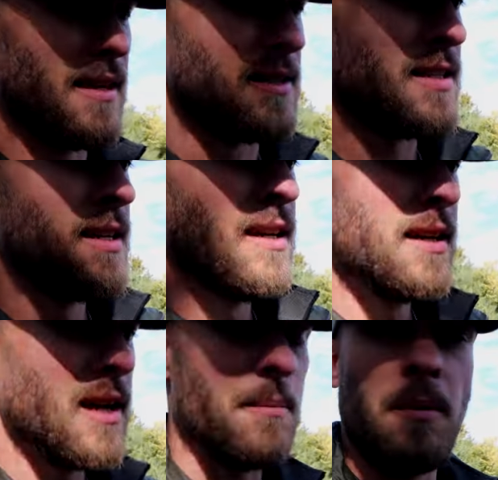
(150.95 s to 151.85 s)
there's
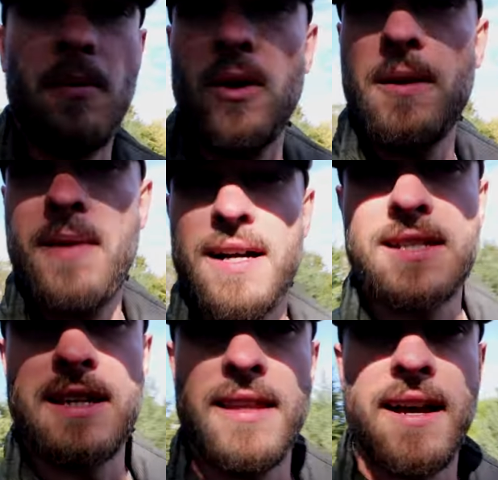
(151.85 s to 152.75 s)
a couple bully
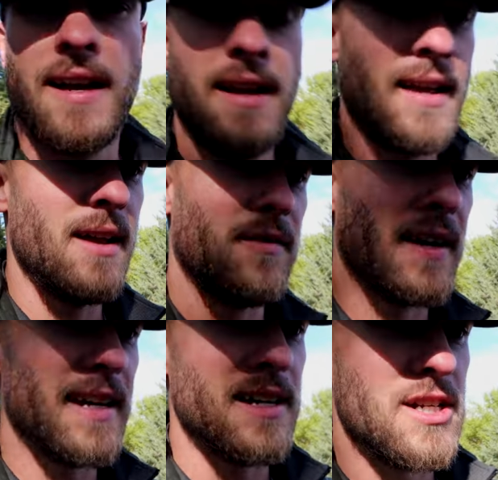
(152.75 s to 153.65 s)
bucks in there. If
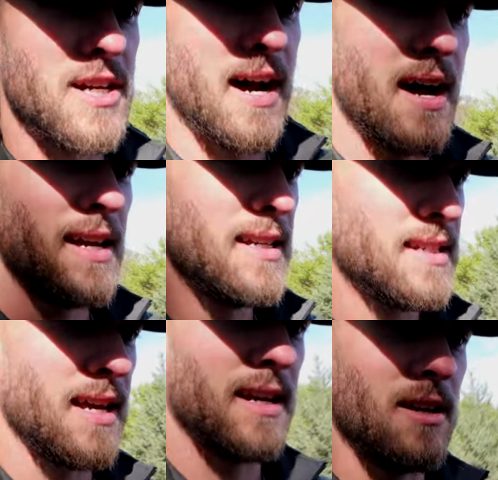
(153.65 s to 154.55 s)
I get a shot,
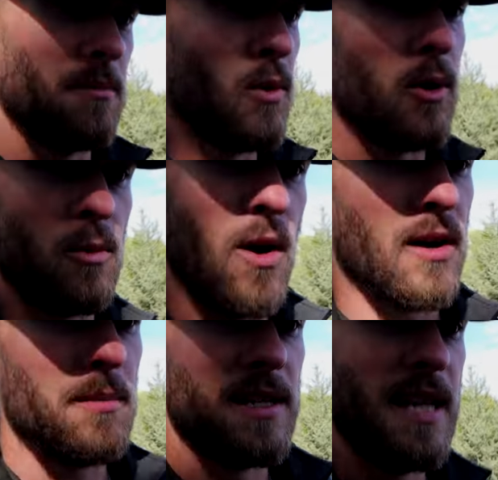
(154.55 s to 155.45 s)
he's like, you're more than
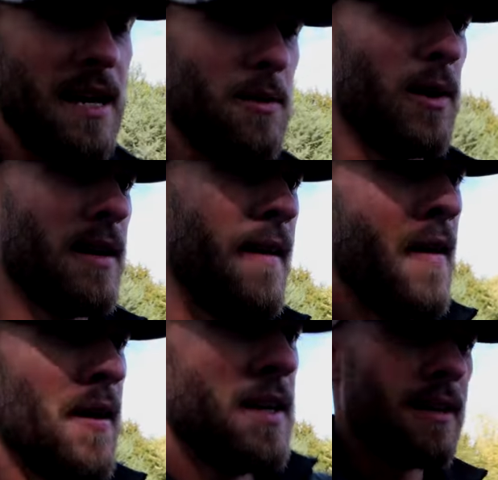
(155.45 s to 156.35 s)
welcome to take one.
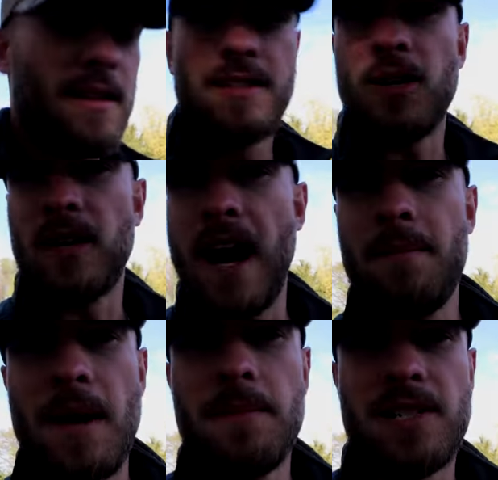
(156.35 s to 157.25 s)
So
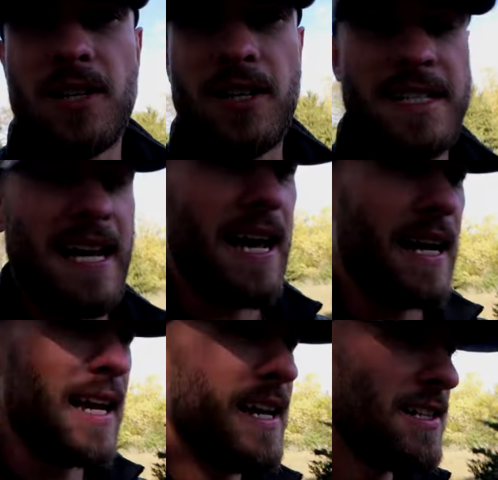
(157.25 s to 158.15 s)
got my Missouri
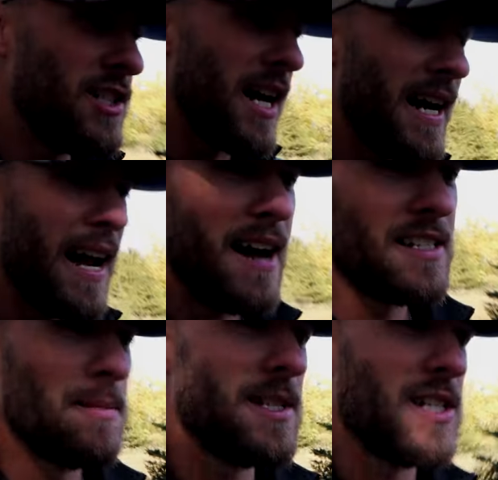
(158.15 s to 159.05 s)
tag, jetted
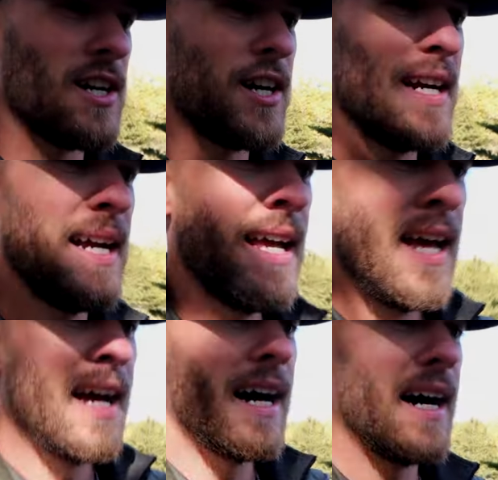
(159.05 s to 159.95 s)
out to Missouri,
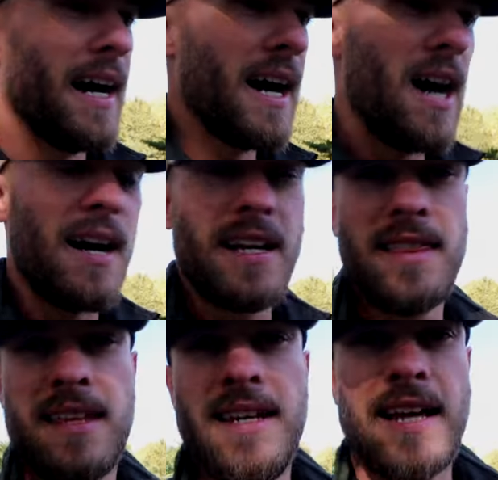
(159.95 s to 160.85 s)
uh,
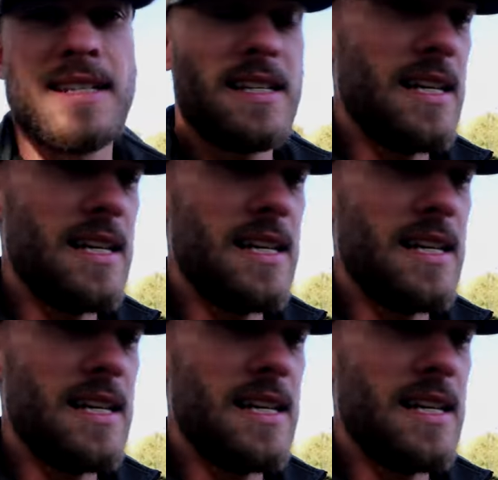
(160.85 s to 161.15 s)
hunted the next